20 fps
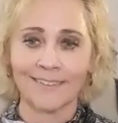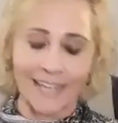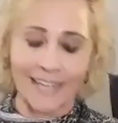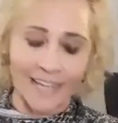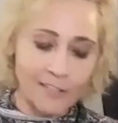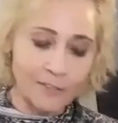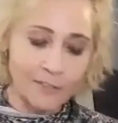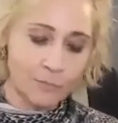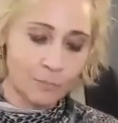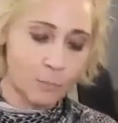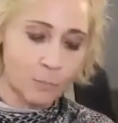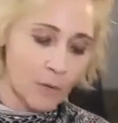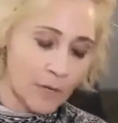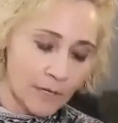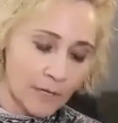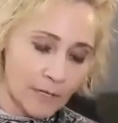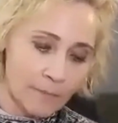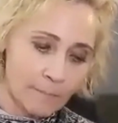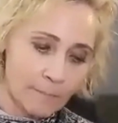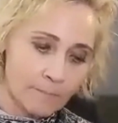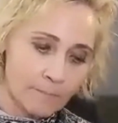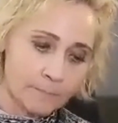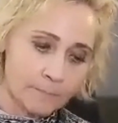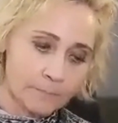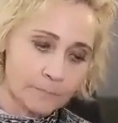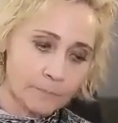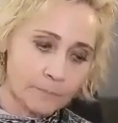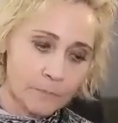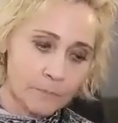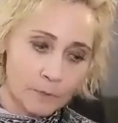That's what,
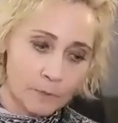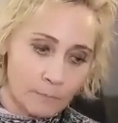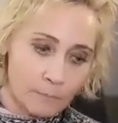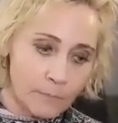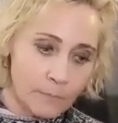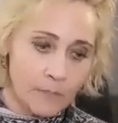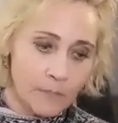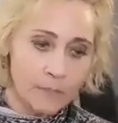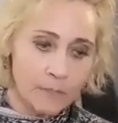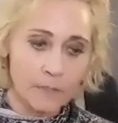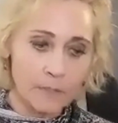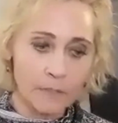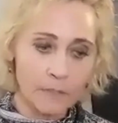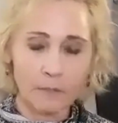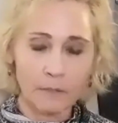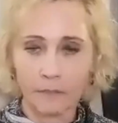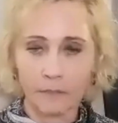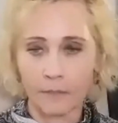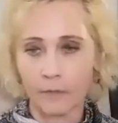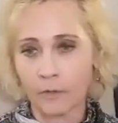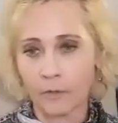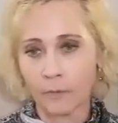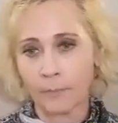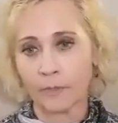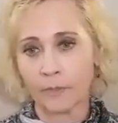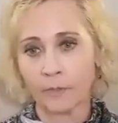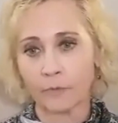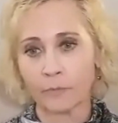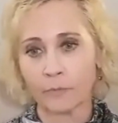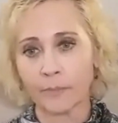to me,
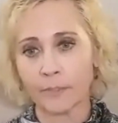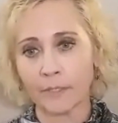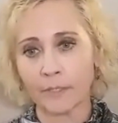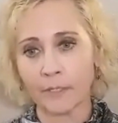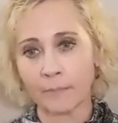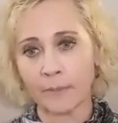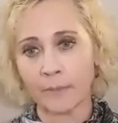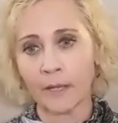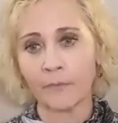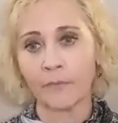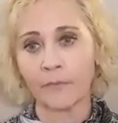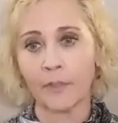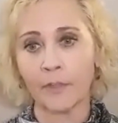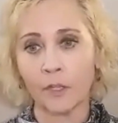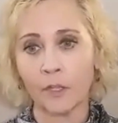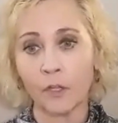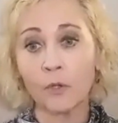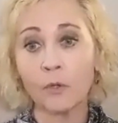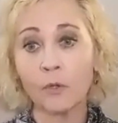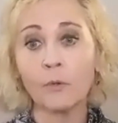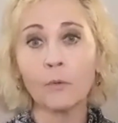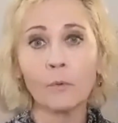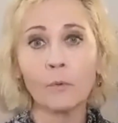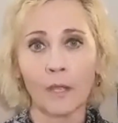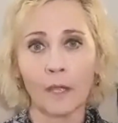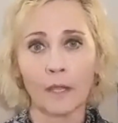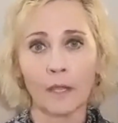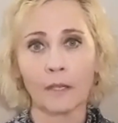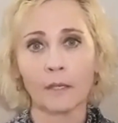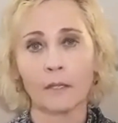therapy is really about that you
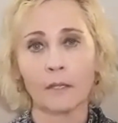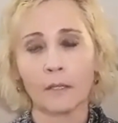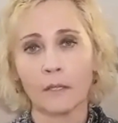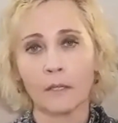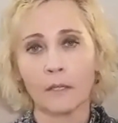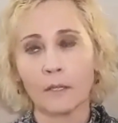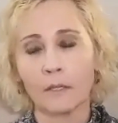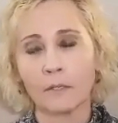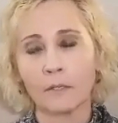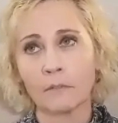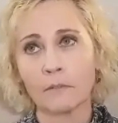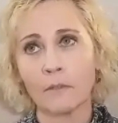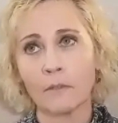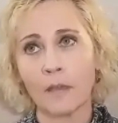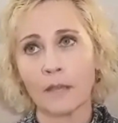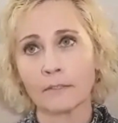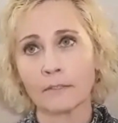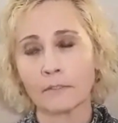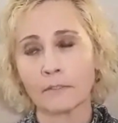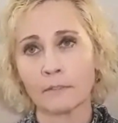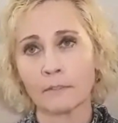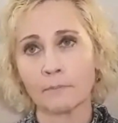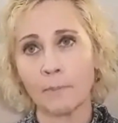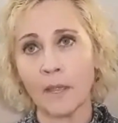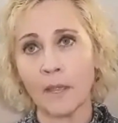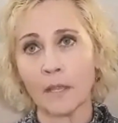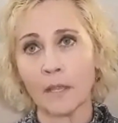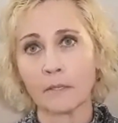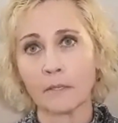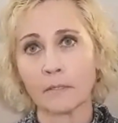get to that
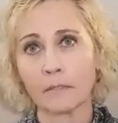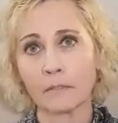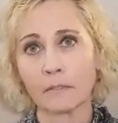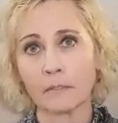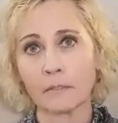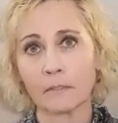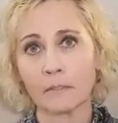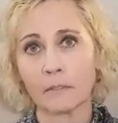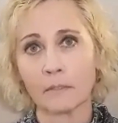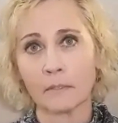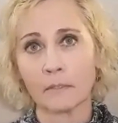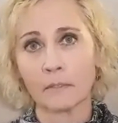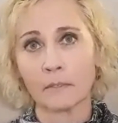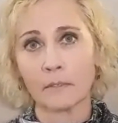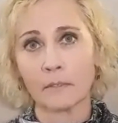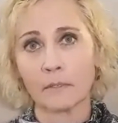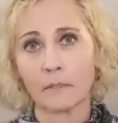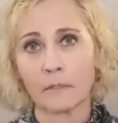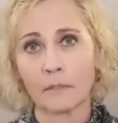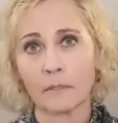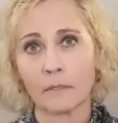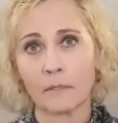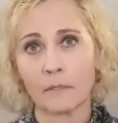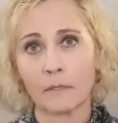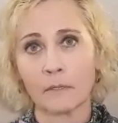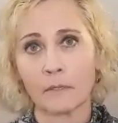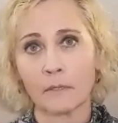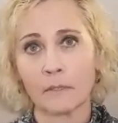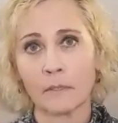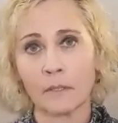space
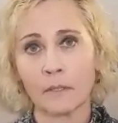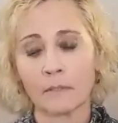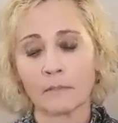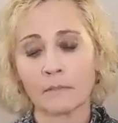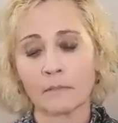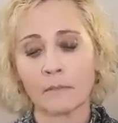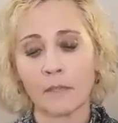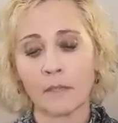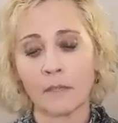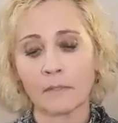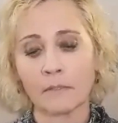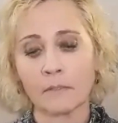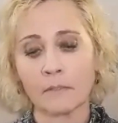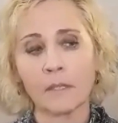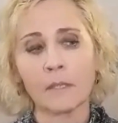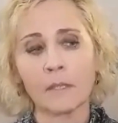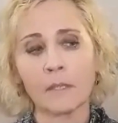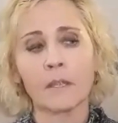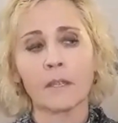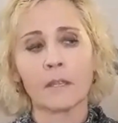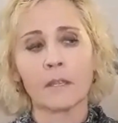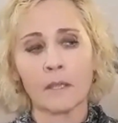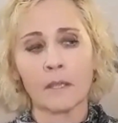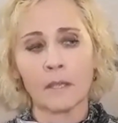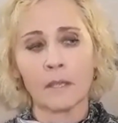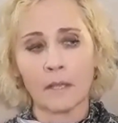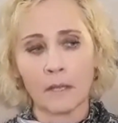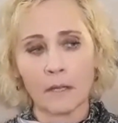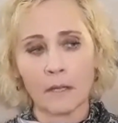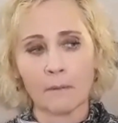that says,
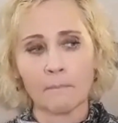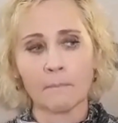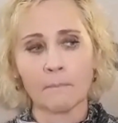yeah,